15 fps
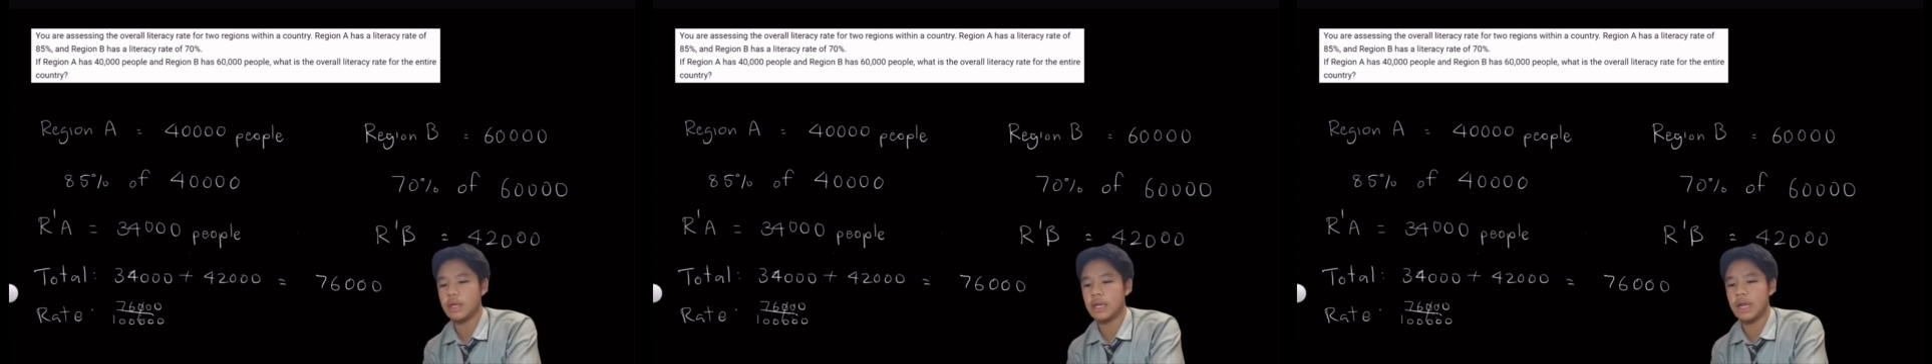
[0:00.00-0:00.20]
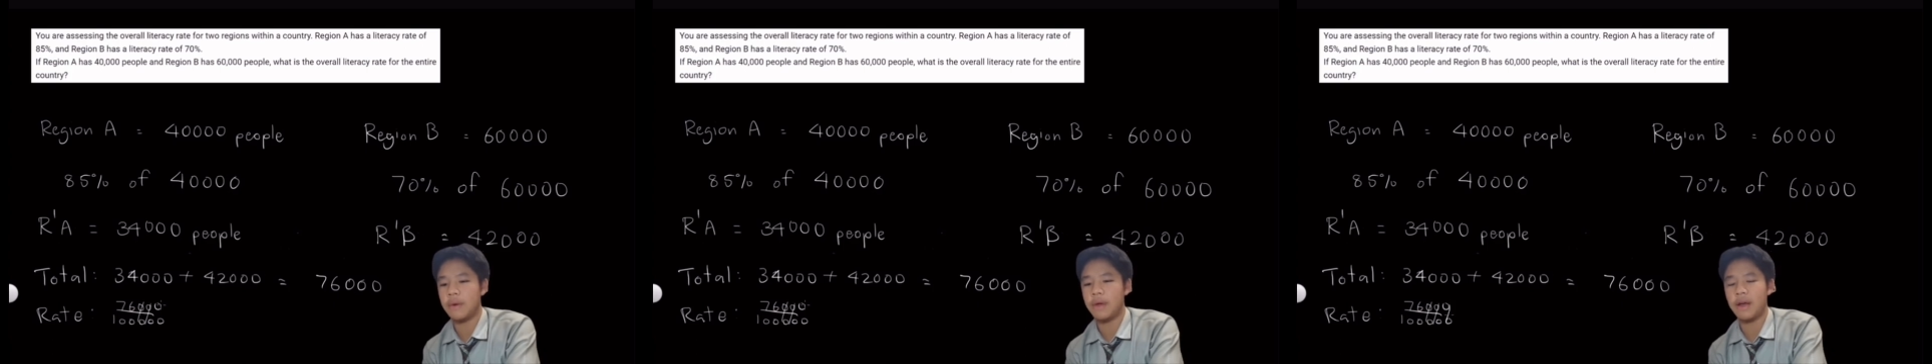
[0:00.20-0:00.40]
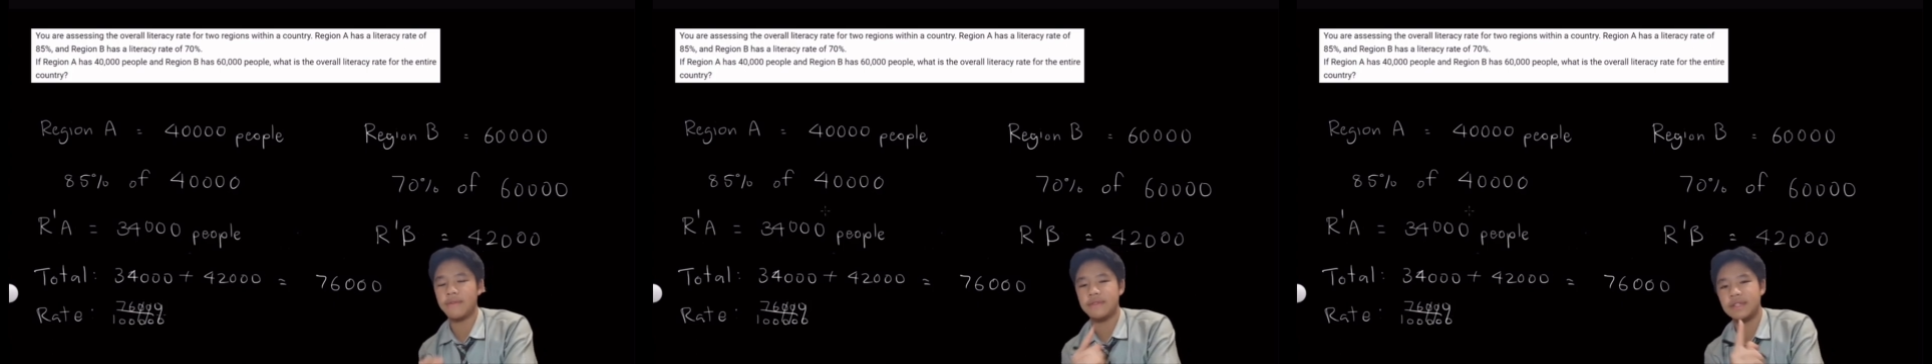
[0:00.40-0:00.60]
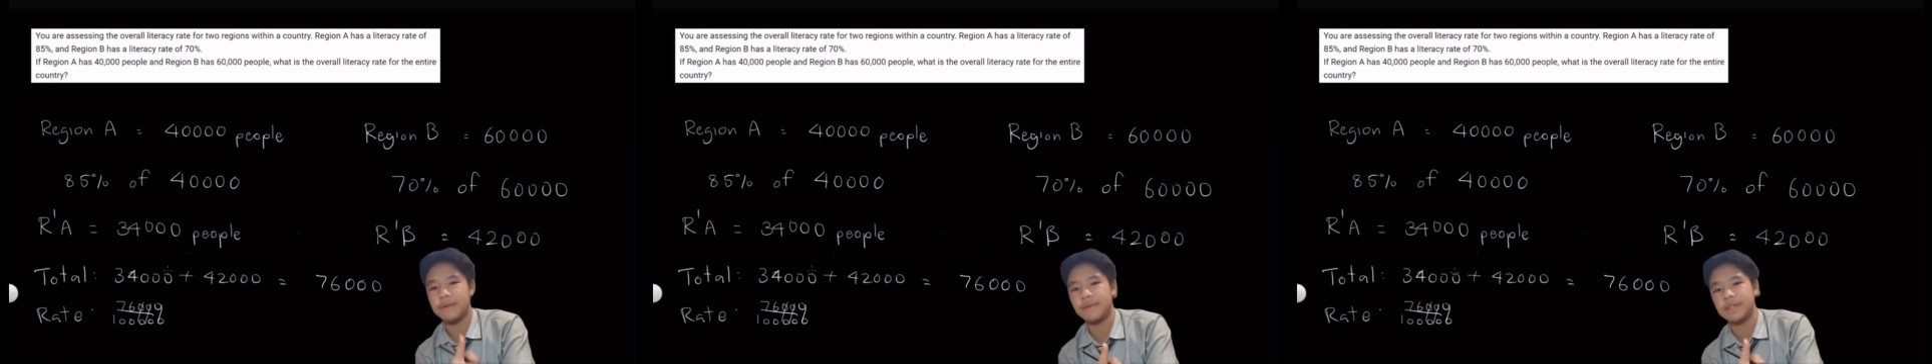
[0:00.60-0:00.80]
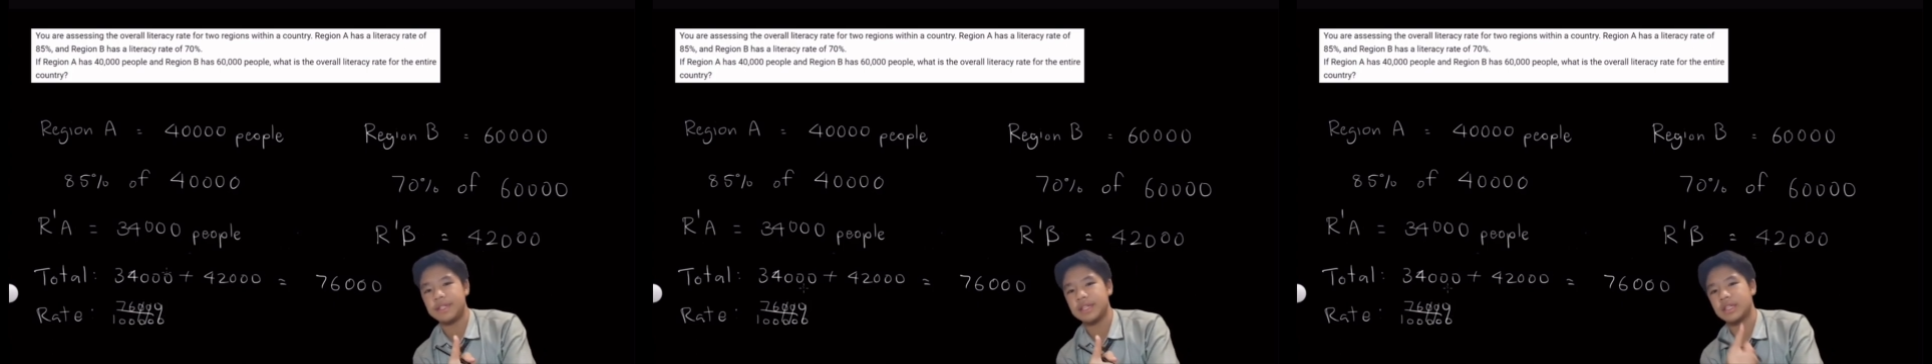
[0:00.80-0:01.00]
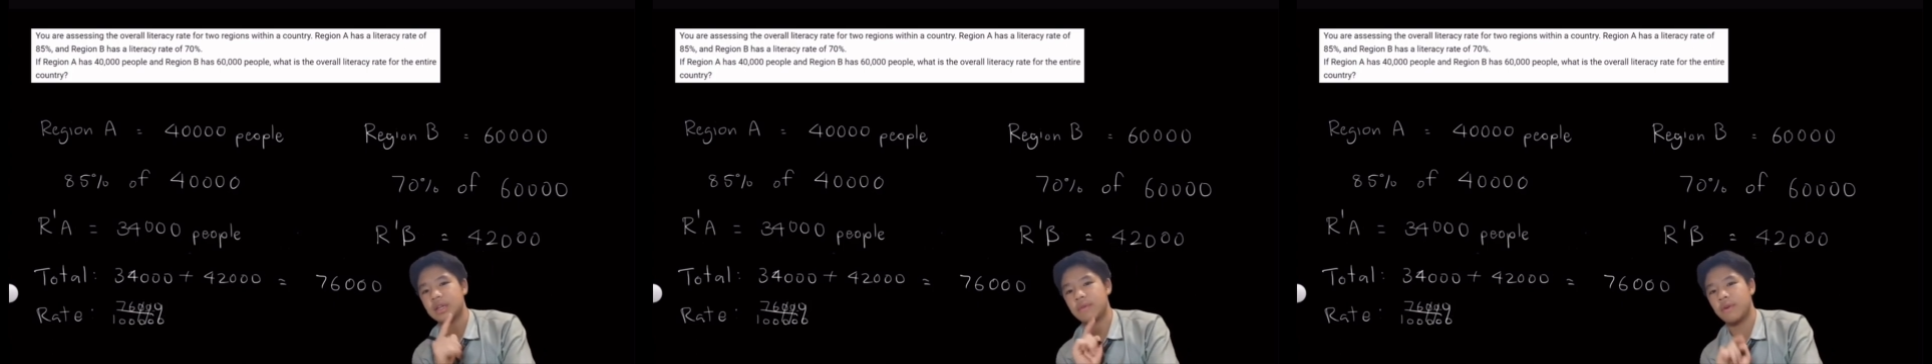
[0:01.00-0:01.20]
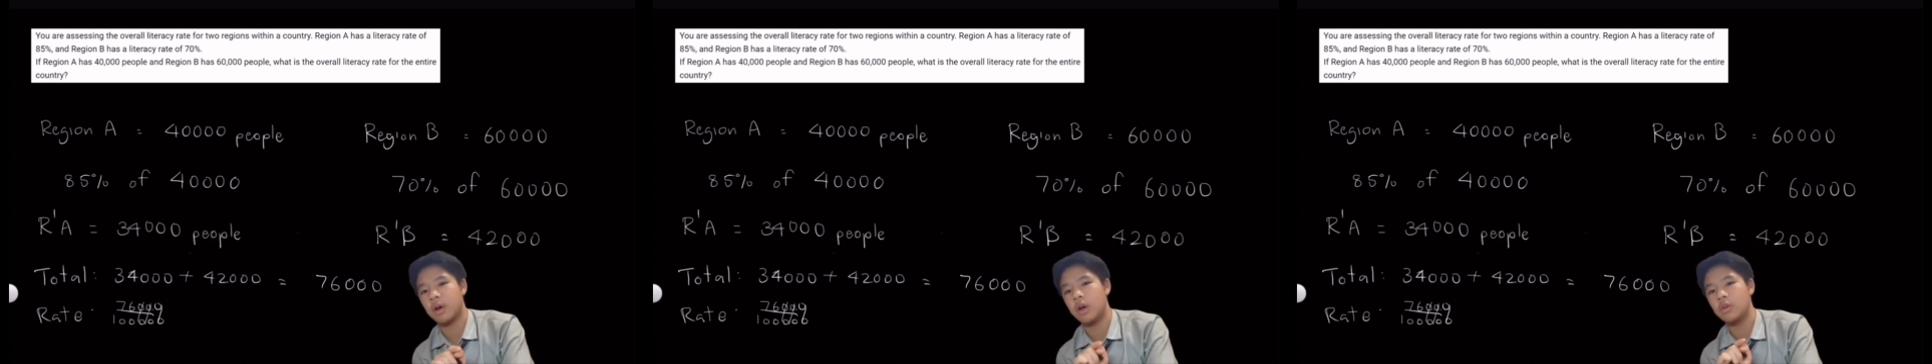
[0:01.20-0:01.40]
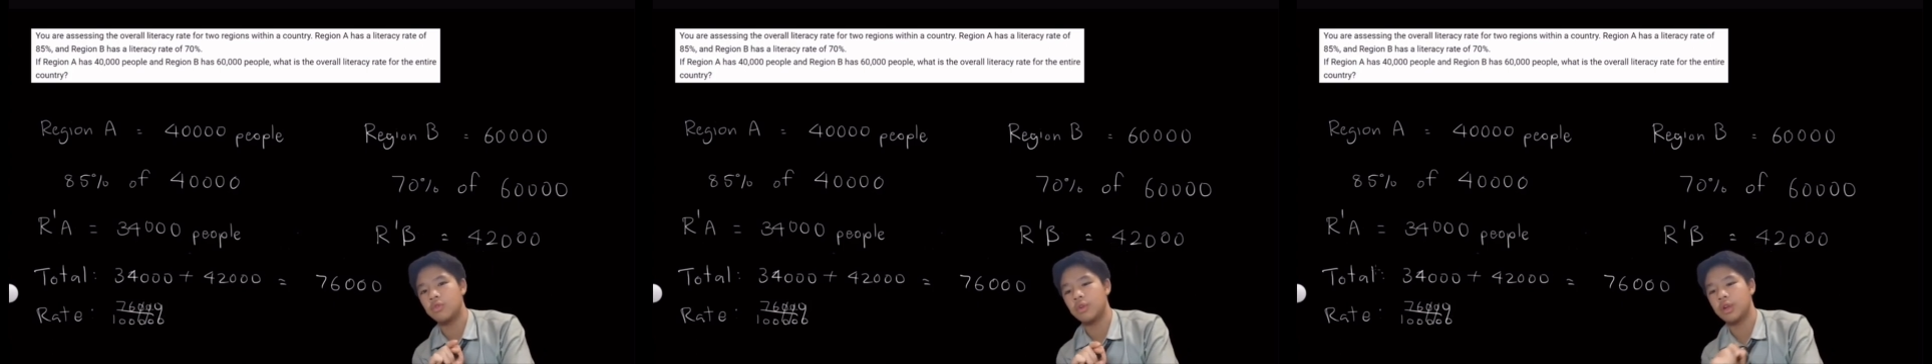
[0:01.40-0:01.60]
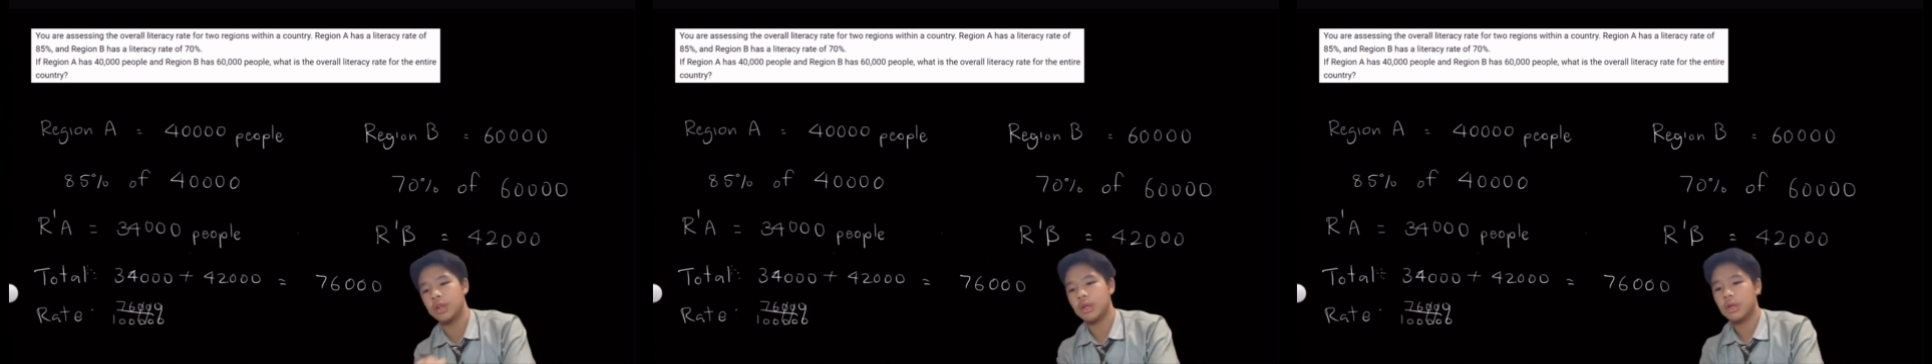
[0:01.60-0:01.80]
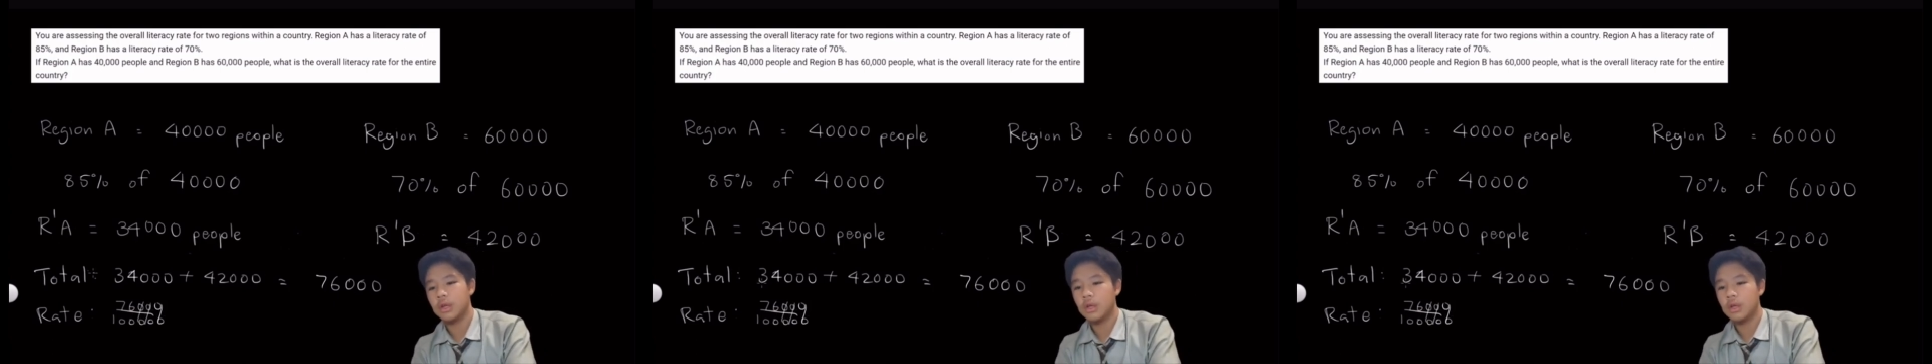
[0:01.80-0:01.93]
and now we have 76 over 100,